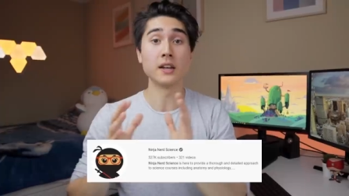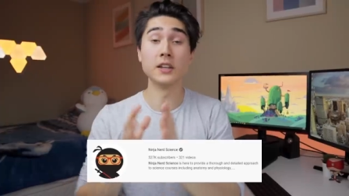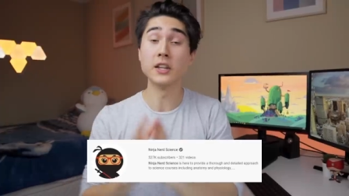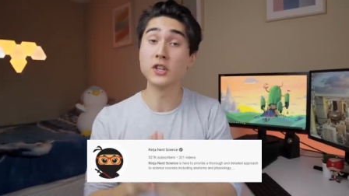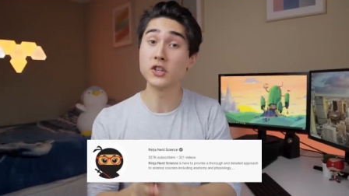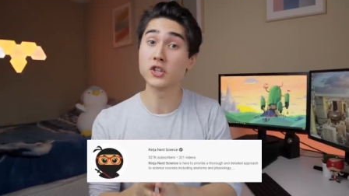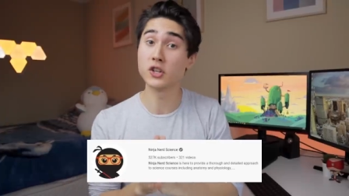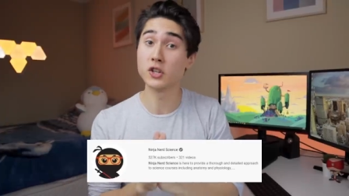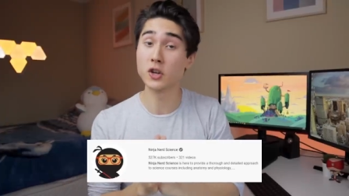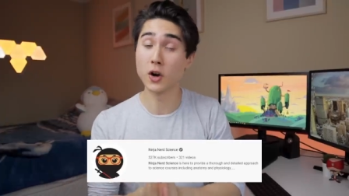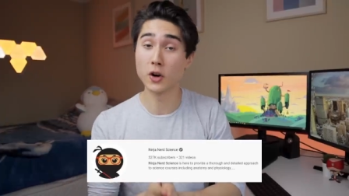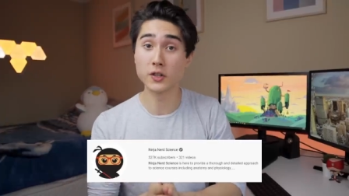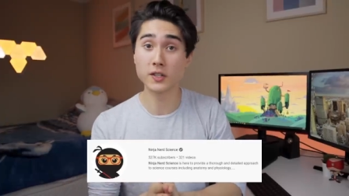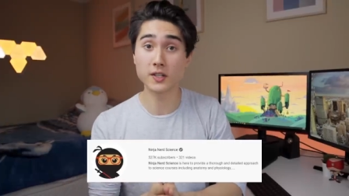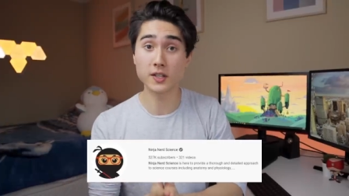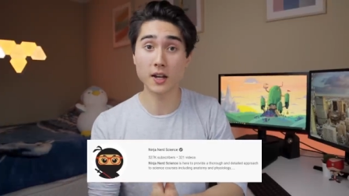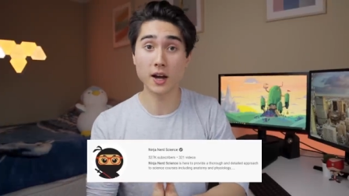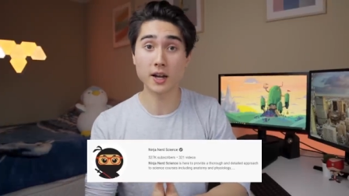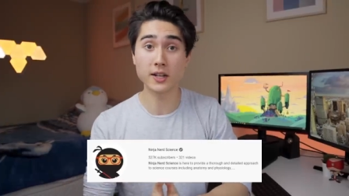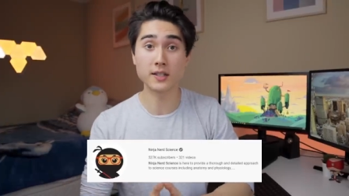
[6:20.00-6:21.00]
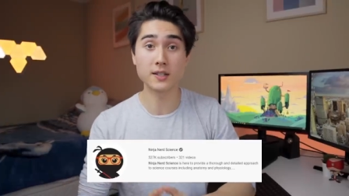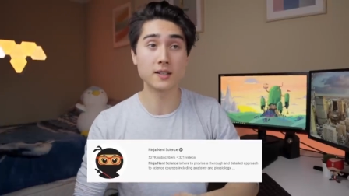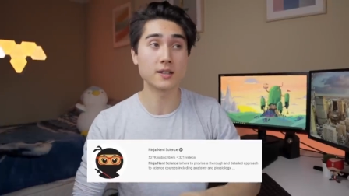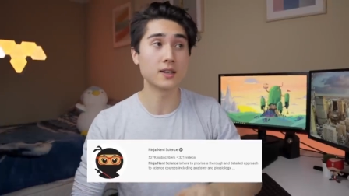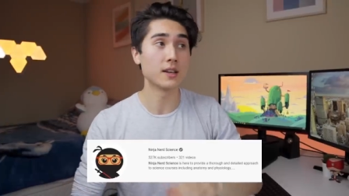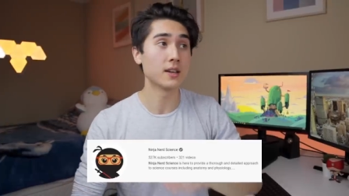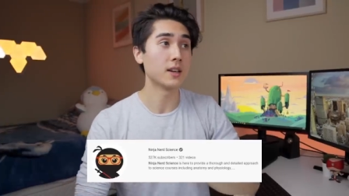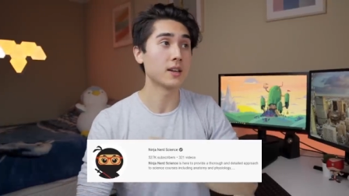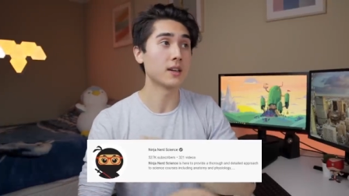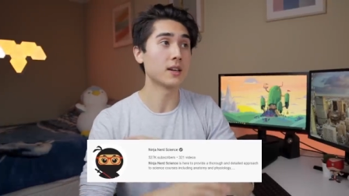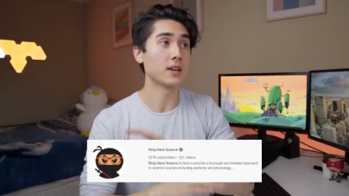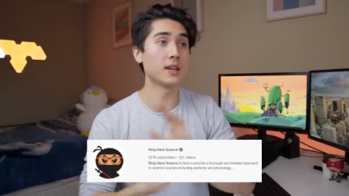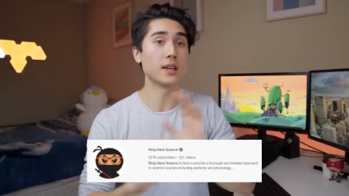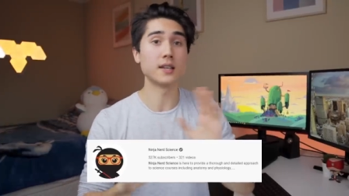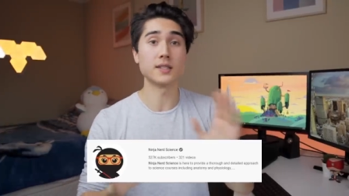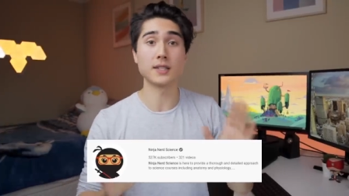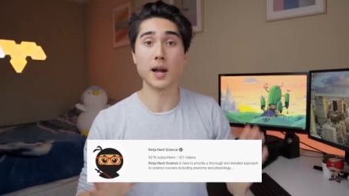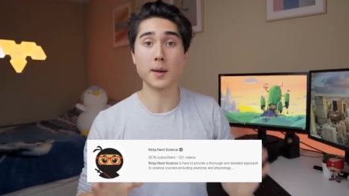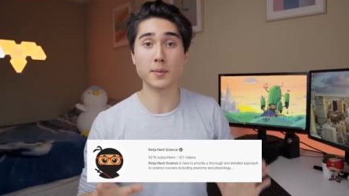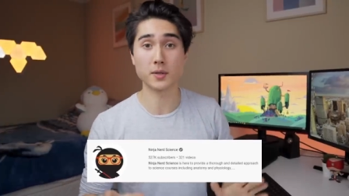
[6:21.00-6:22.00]
Ninja Nerd Science.
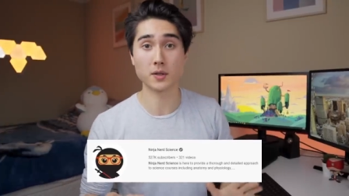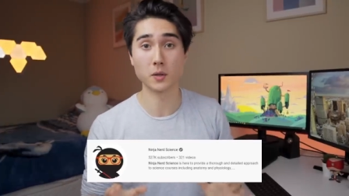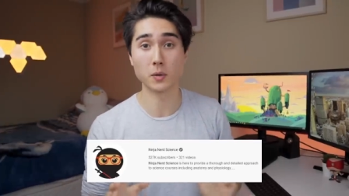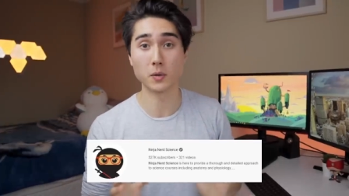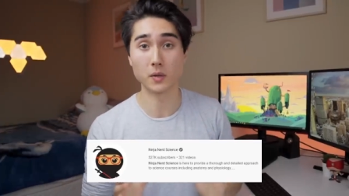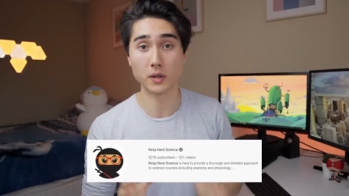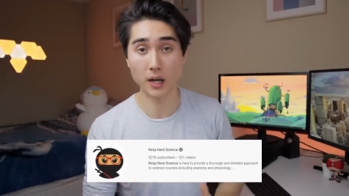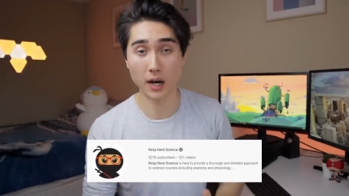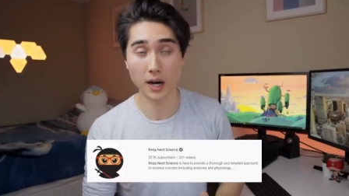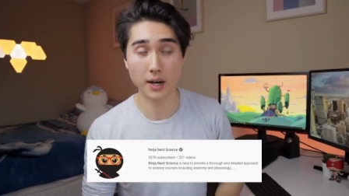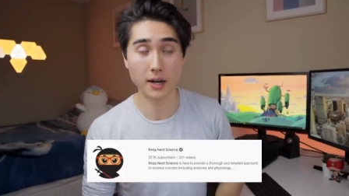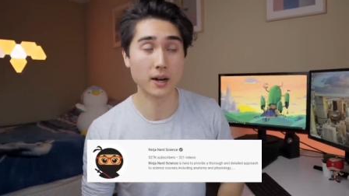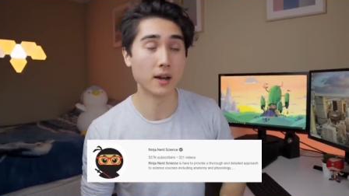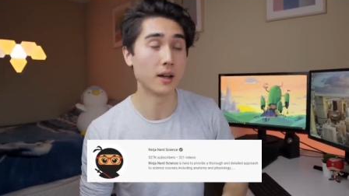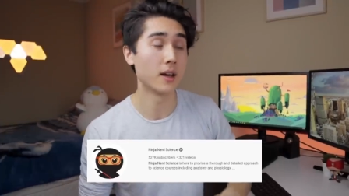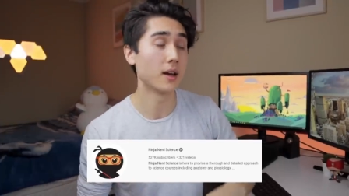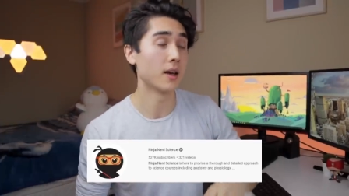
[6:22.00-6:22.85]
He's an absolute gun.